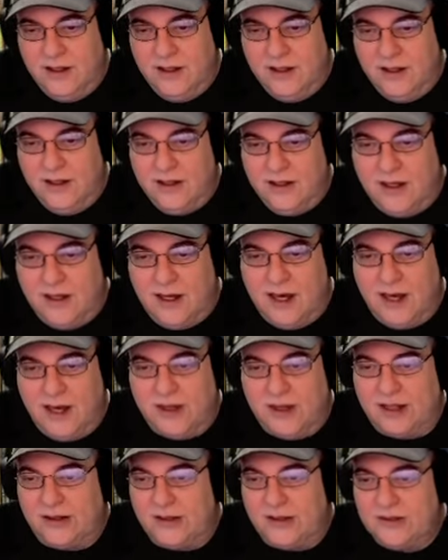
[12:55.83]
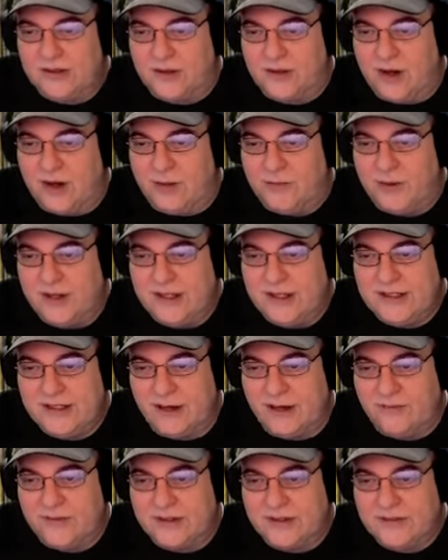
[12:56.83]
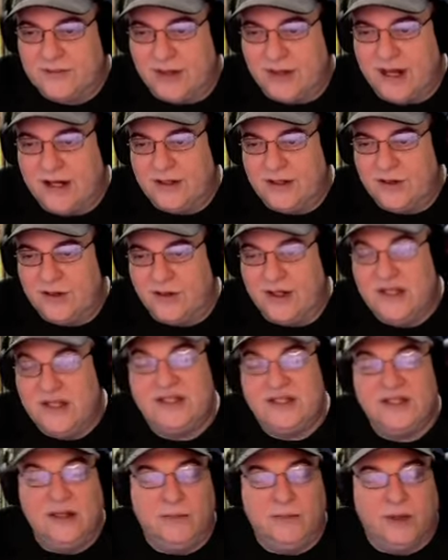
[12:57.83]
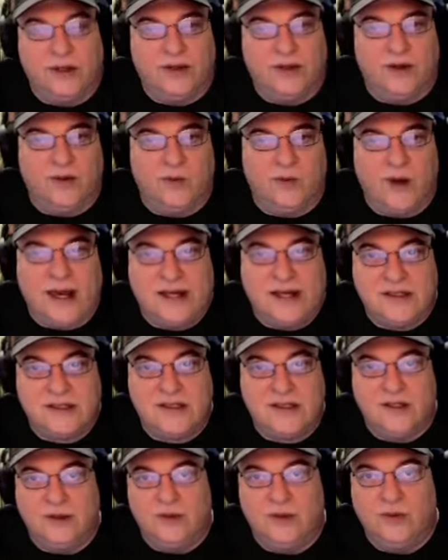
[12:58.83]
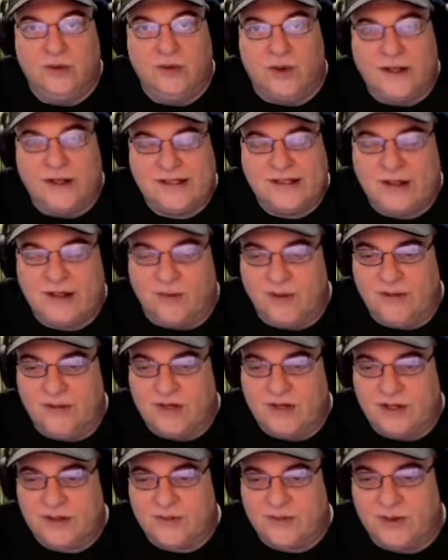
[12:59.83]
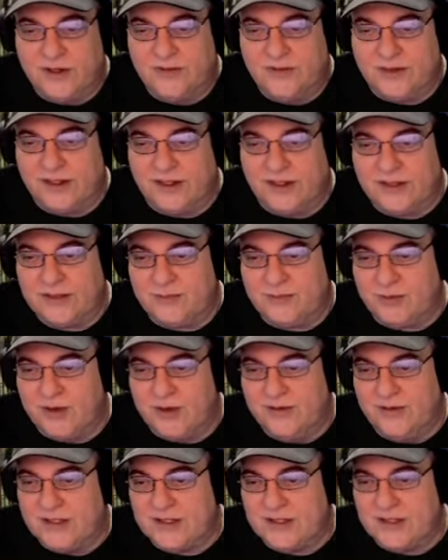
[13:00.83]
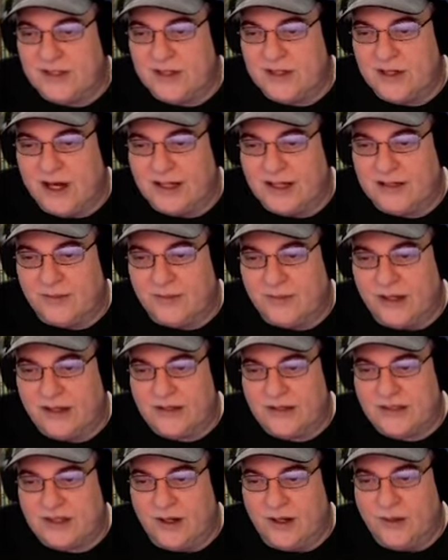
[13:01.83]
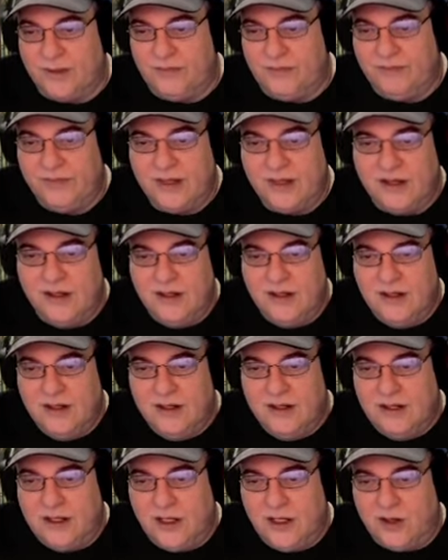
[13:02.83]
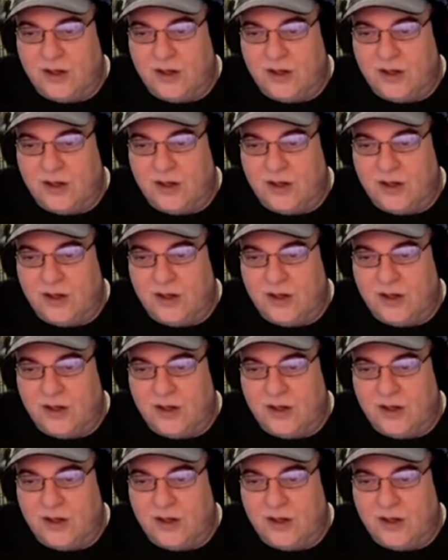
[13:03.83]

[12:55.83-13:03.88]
Uh, I think those are all pretty self explanatory. It's similar in ways to ones that we've just previ- previously talked about. So you can